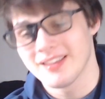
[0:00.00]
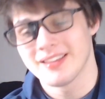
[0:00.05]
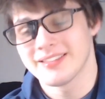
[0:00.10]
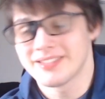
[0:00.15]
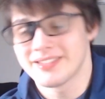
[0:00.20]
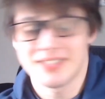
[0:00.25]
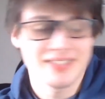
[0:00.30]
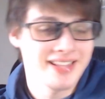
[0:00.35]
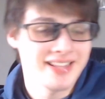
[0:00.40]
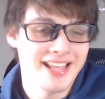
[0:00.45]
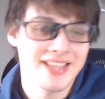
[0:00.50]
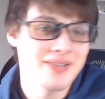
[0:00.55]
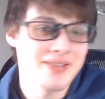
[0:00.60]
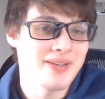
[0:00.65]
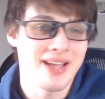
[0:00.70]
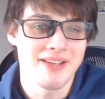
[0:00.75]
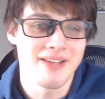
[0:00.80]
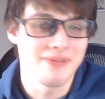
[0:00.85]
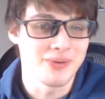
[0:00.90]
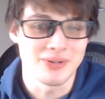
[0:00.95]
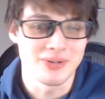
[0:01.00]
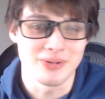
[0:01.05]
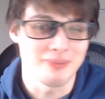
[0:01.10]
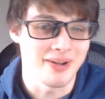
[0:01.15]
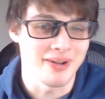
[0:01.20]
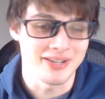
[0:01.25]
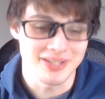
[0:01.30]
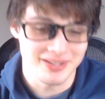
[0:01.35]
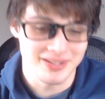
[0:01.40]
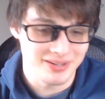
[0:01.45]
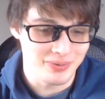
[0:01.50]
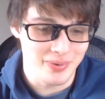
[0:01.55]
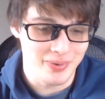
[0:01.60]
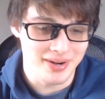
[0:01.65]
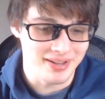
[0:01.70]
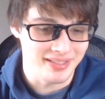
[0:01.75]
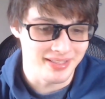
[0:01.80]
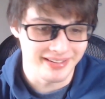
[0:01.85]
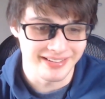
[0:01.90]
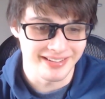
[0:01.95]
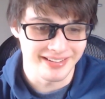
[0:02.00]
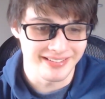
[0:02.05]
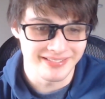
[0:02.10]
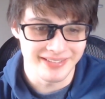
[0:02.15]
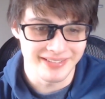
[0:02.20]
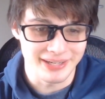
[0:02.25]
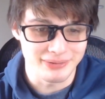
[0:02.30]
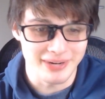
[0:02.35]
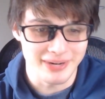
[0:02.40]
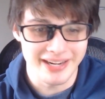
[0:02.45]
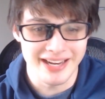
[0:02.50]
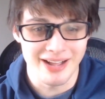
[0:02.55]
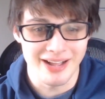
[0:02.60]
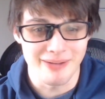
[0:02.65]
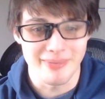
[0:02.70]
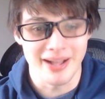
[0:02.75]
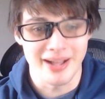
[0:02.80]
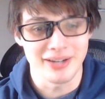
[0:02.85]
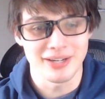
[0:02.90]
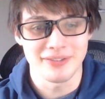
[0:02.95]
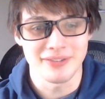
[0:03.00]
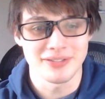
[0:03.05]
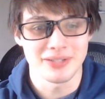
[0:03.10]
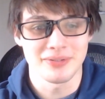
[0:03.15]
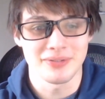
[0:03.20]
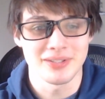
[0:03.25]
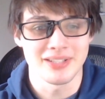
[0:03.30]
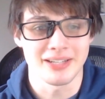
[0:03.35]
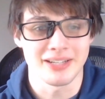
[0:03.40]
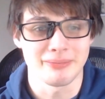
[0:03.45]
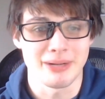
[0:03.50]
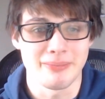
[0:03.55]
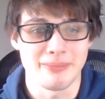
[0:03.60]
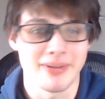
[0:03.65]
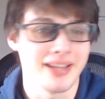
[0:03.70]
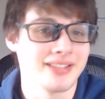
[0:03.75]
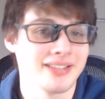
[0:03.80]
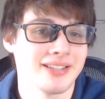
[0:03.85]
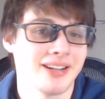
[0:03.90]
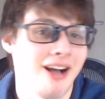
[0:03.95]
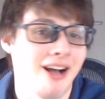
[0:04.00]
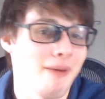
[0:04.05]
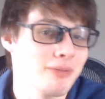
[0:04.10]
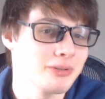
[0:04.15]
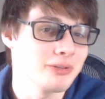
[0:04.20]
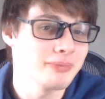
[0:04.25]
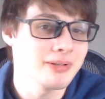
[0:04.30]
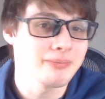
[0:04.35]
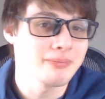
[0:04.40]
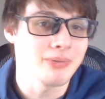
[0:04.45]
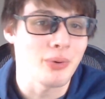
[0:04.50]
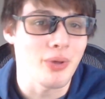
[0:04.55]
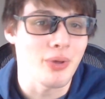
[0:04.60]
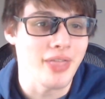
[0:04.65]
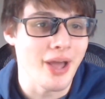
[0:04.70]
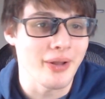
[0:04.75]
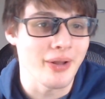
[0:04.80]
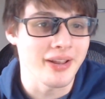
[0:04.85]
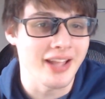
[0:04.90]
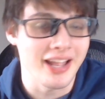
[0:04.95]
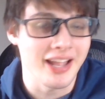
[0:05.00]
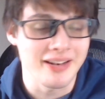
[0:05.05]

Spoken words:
just thank you everyone so much. It's so weird to think that like right now Minecraft server is like my biggest accomplishment, but without it,